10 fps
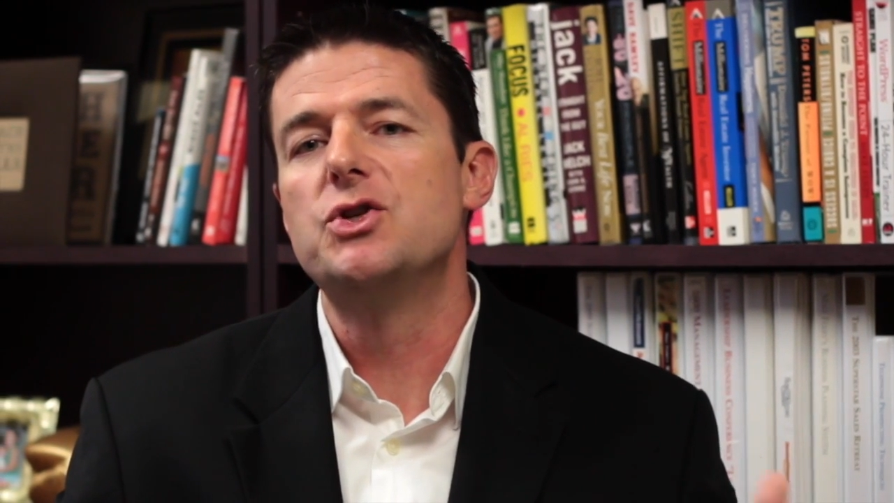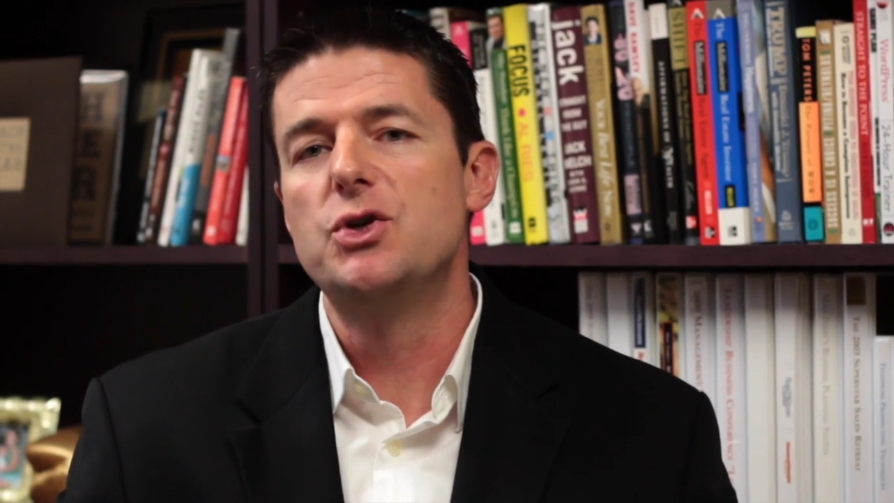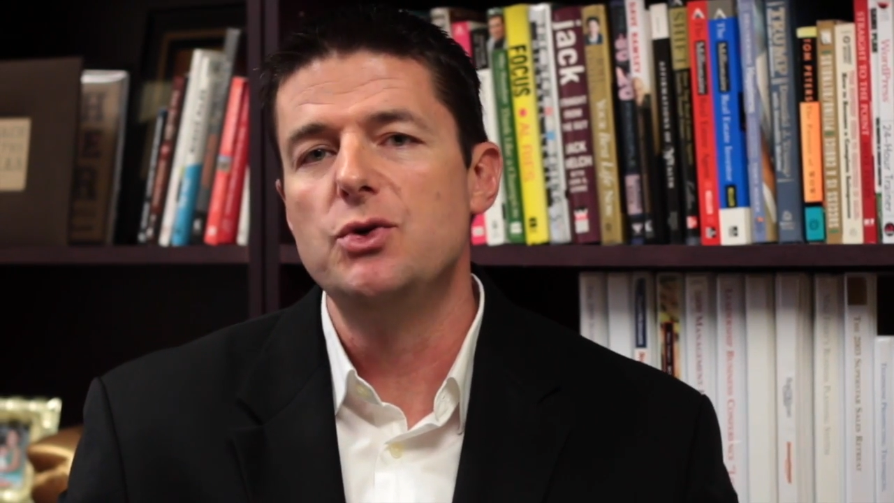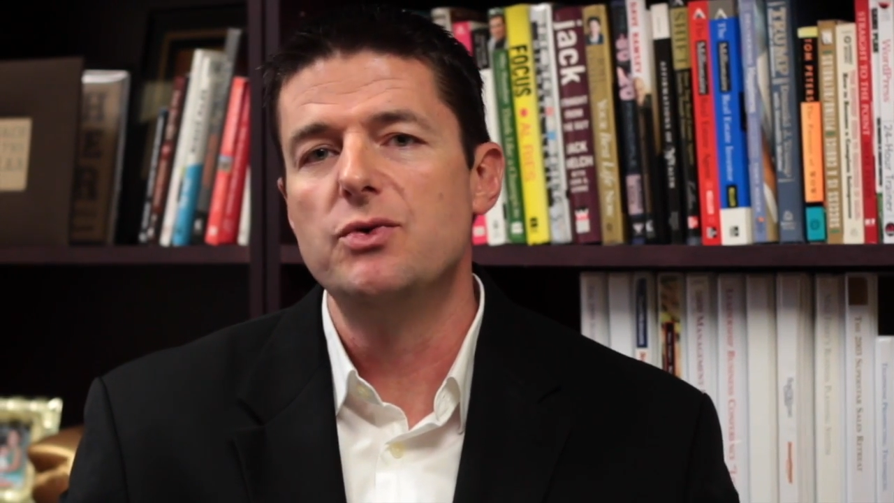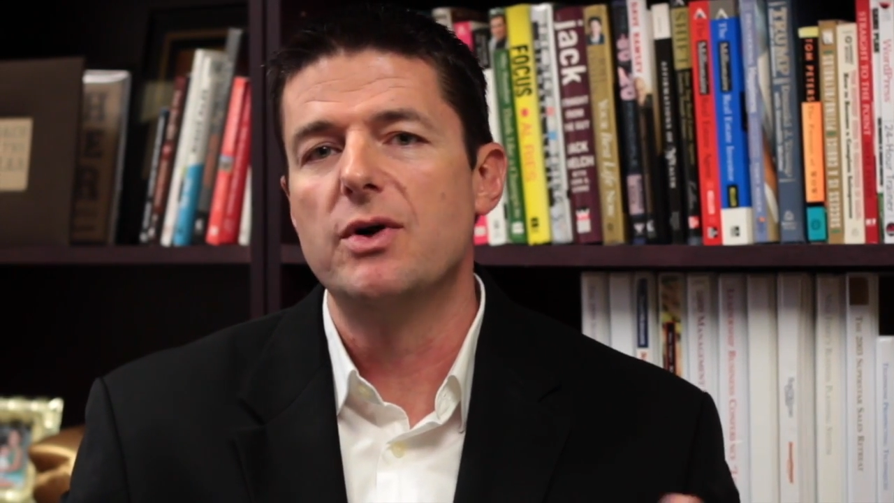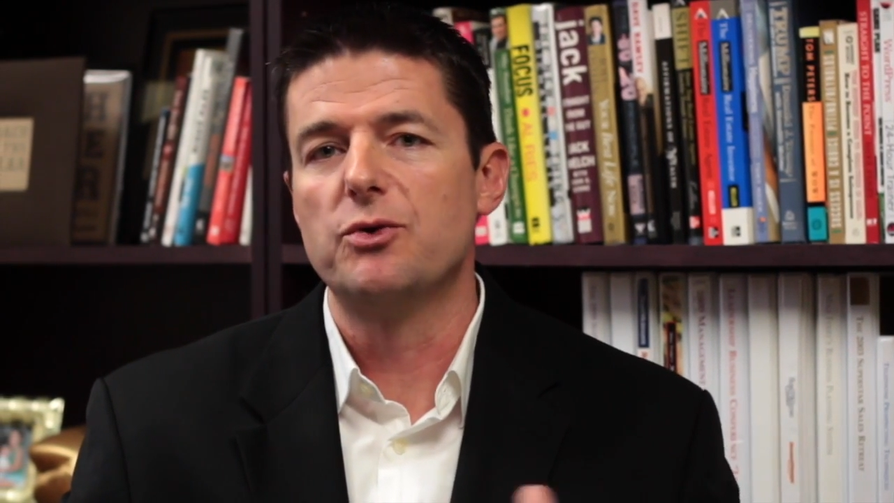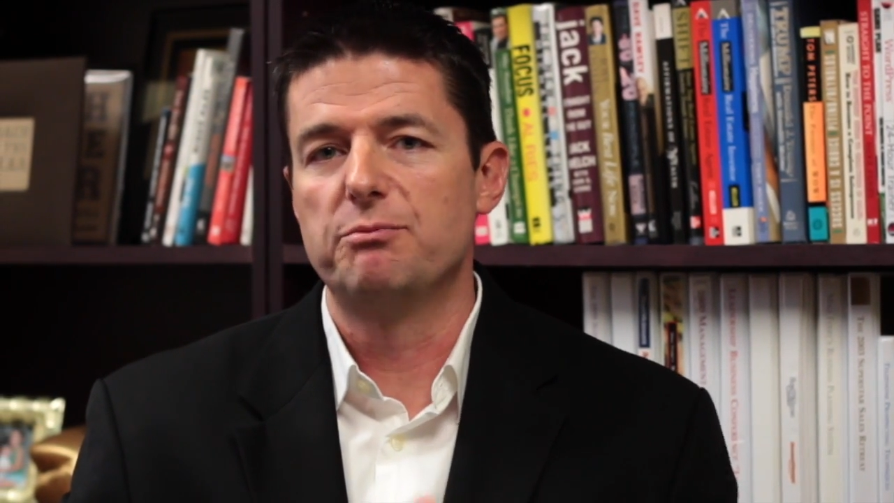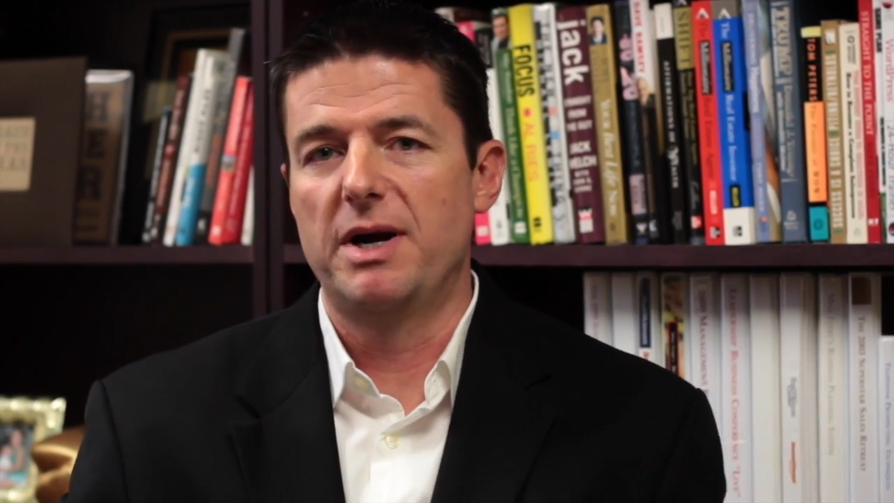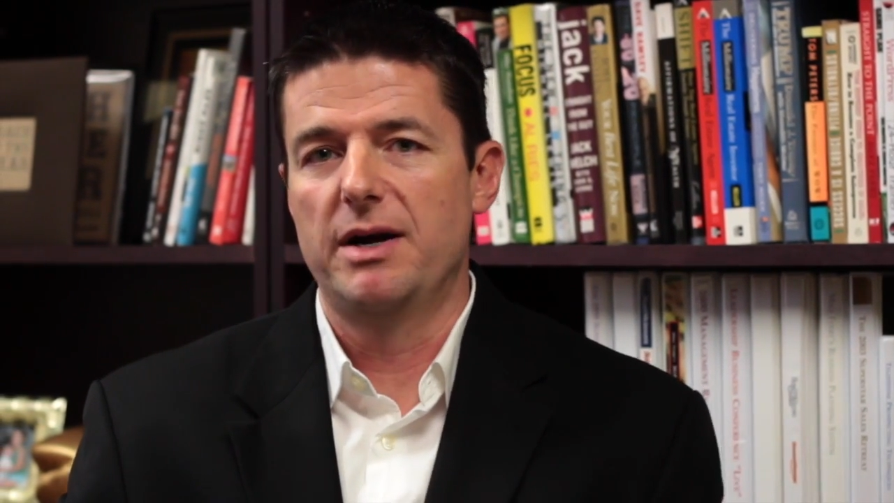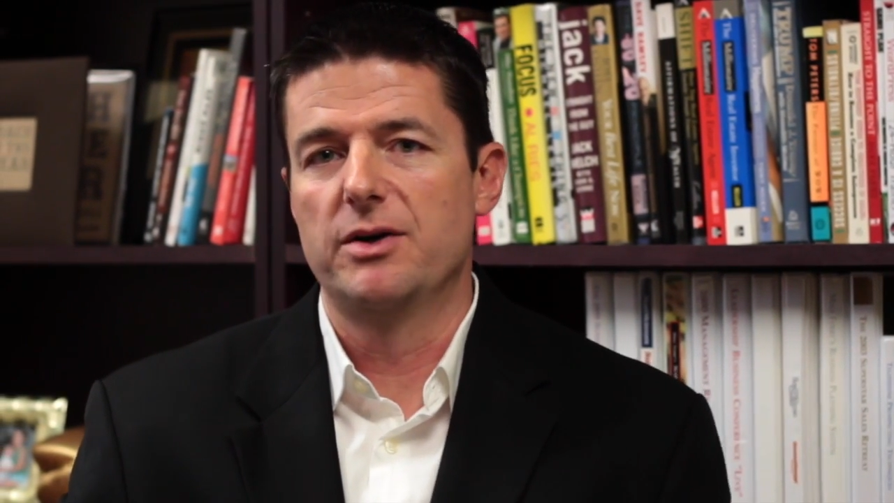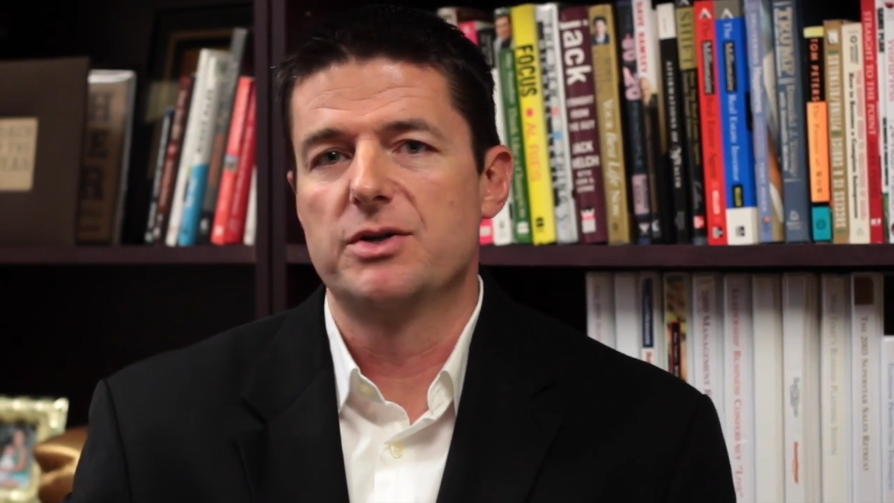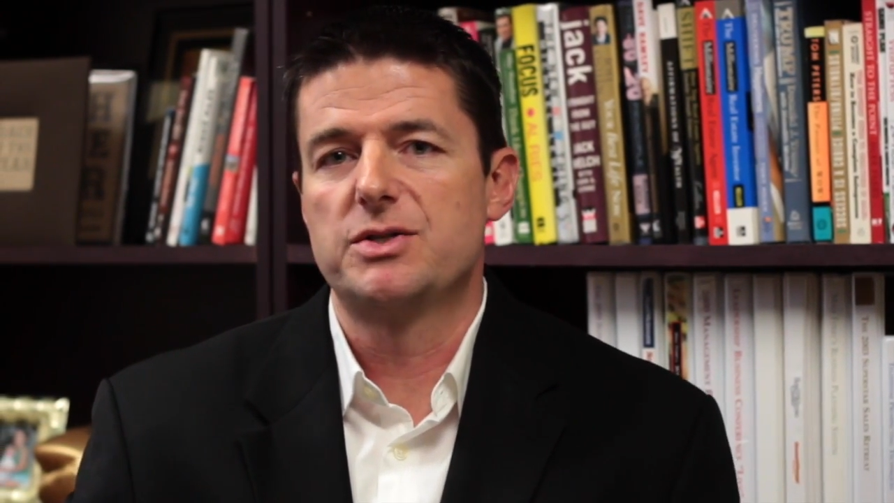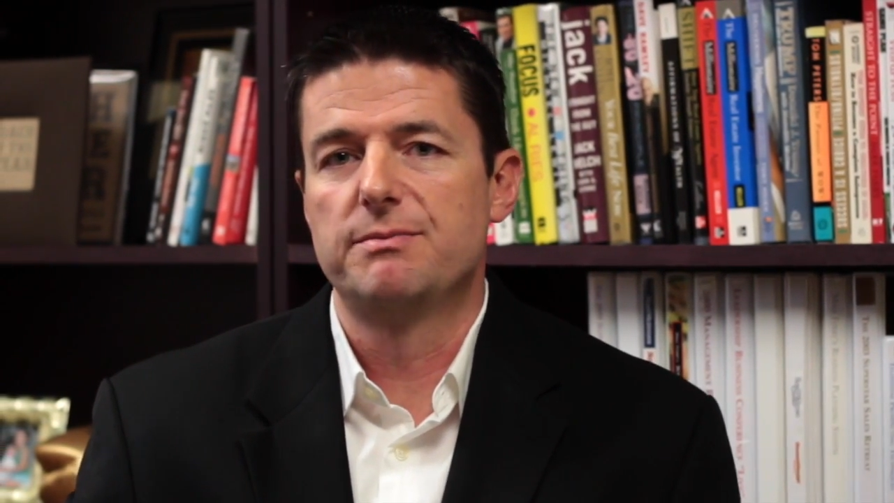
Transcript: to those buyers.